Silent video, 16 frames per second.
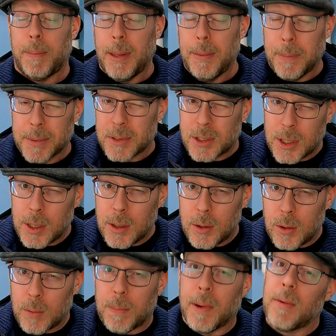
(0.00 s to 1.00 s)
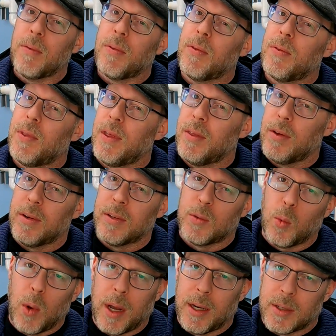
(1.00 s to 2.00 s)
people do, but then there is
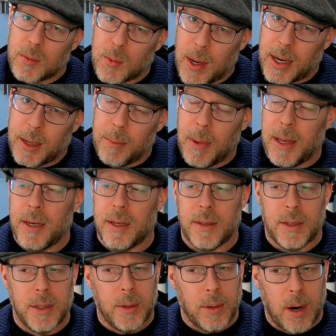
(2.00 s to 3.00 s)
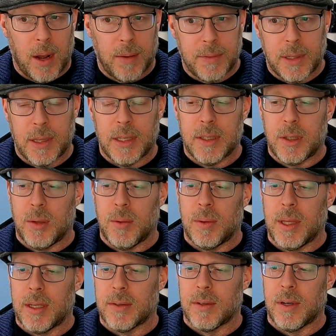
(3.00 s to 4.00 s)
what is recommended to do, and often these two
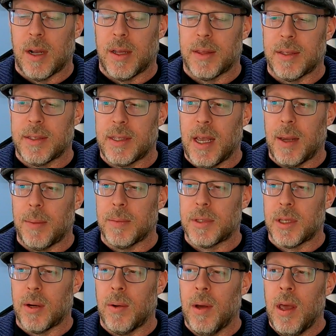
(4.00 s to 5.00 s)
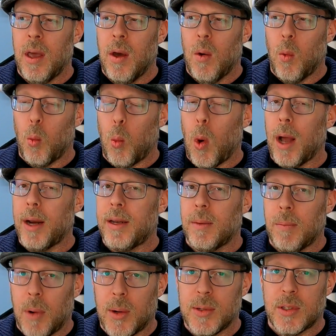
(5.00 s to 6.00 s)
things are not the same. So what
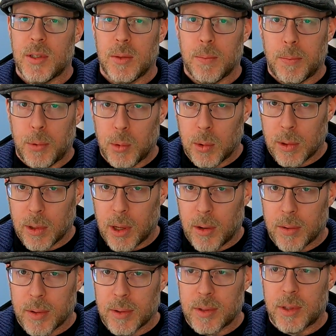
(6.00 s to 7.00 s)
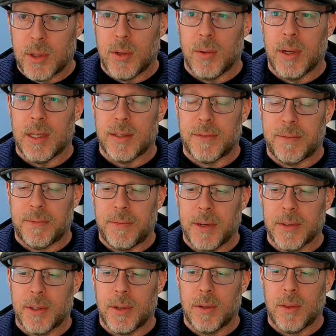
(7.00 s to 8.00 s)
most pool owners do is
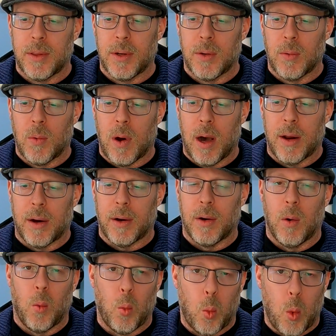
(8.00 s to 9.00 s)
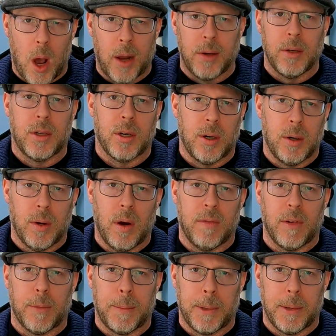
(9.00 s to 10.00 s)
filter their water 1
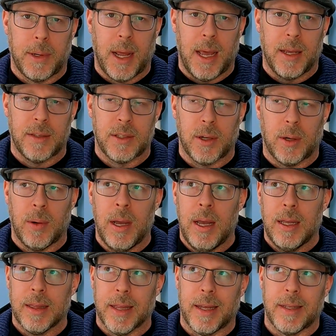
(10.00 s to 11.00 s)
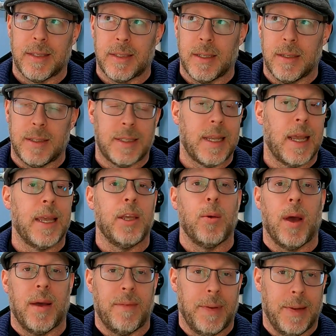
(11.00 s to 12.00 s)
turnover per day. So let's say
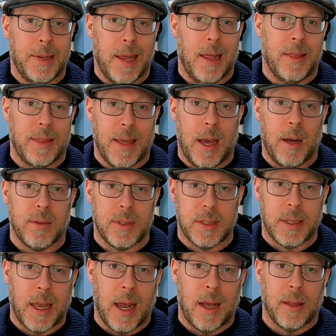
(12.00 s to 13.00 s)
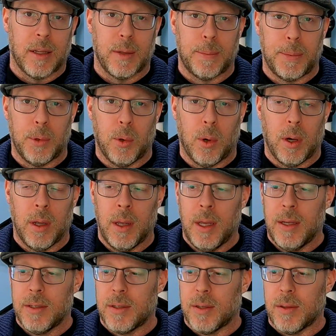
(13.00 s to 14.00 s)
you have a 10,000 gallon pool.
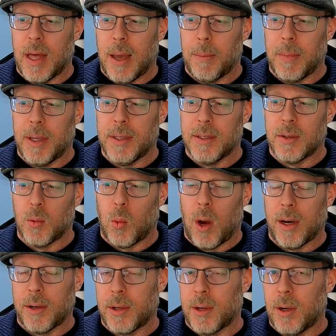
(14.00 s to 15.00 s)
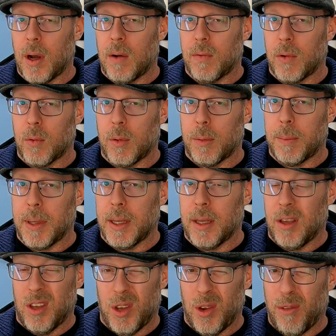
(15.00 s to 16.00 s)
So that means 1 turnover would
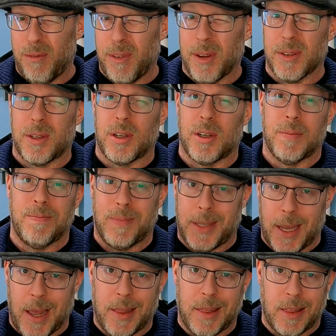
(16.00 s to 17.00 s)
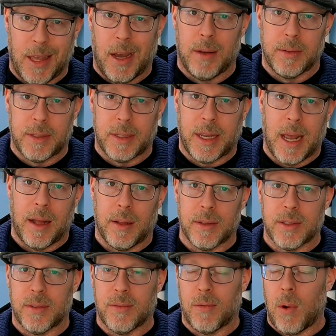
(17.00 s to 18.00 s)
be you filter 10,000
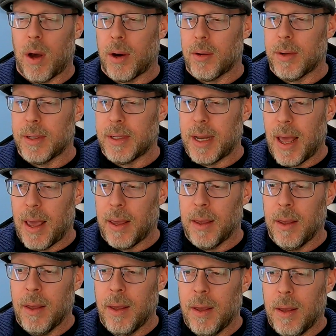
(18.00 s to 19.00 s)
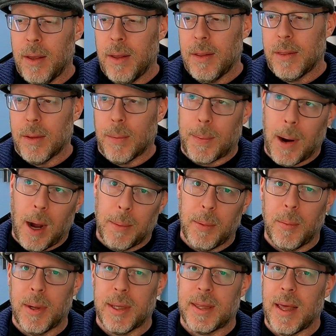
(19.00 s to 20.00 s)
gallons of water a day. The
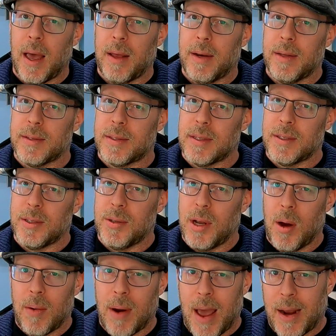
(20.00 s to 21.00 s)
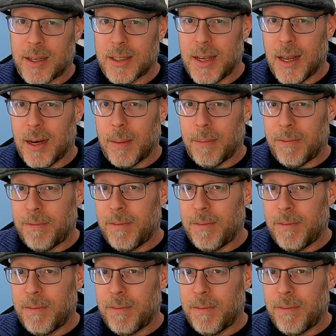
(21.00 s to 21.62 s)
problem with that is you don't actually end up